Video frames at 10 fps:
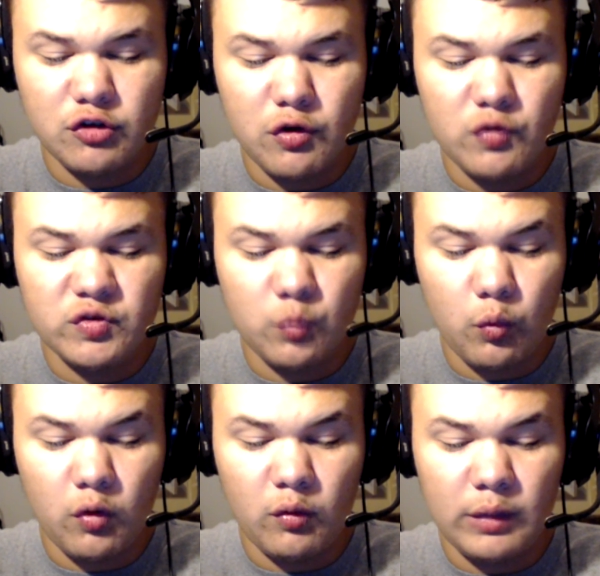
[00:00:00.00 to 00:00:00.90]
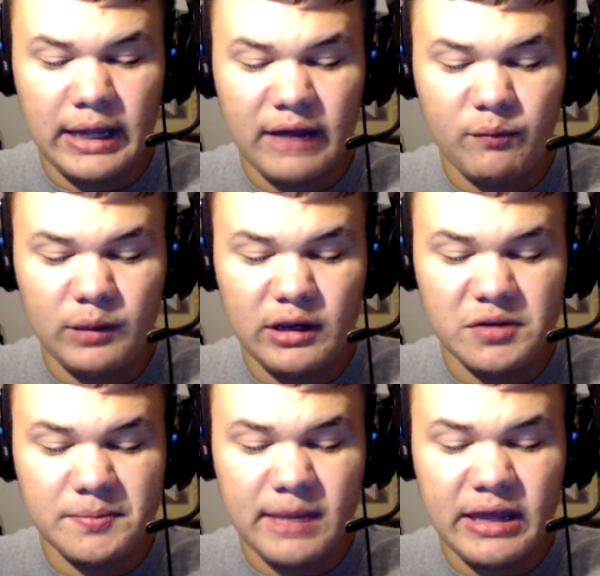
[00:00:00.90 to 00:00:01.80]
Ghost War will have
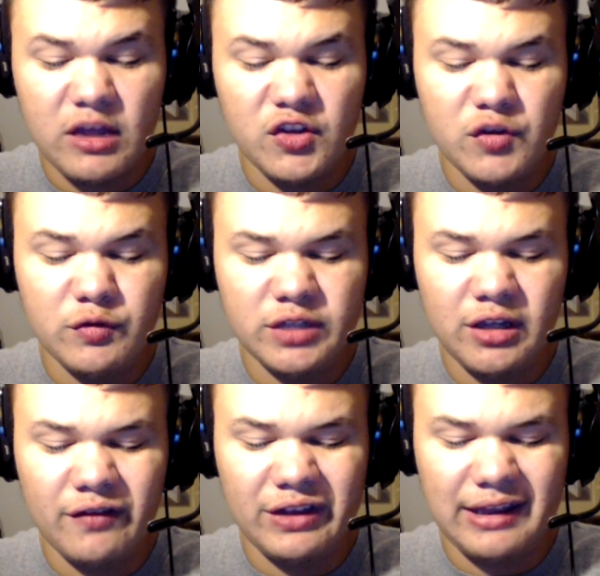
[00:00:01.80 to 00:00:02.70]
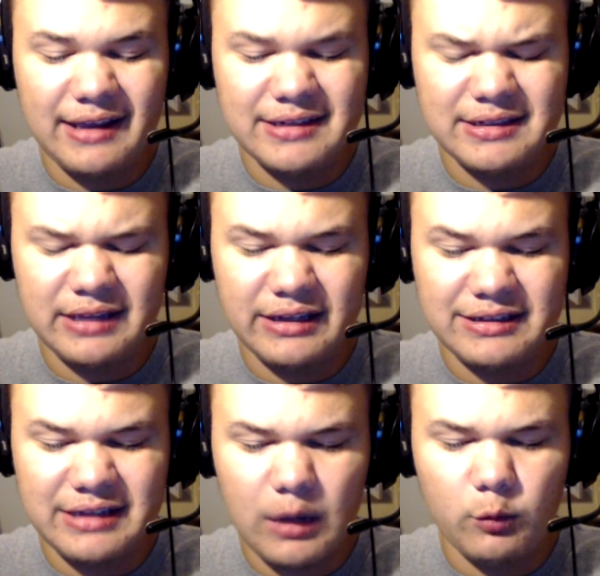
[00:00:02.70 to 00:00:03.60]
players make use of classes like
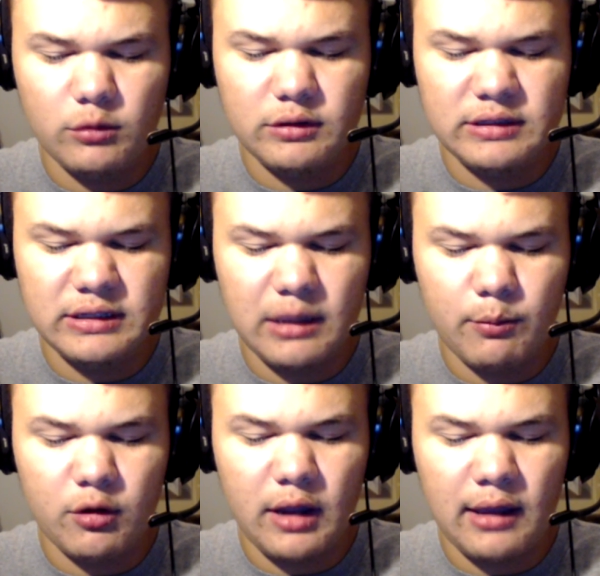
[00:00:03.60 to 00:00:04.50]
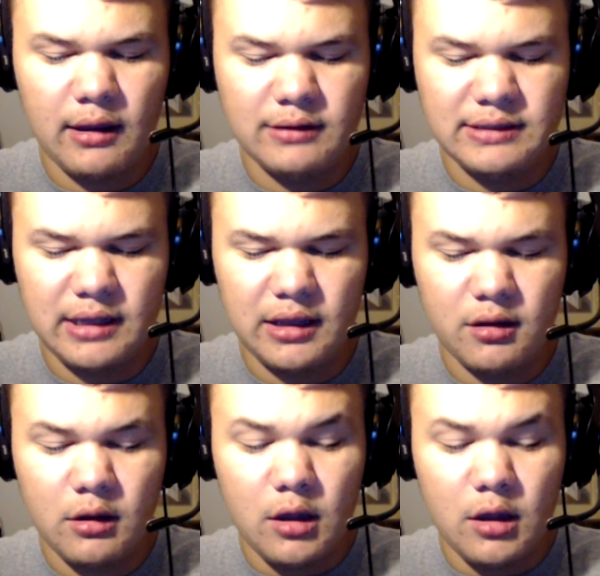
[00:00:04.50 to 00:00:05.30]
Scout, Sniper, and Tank,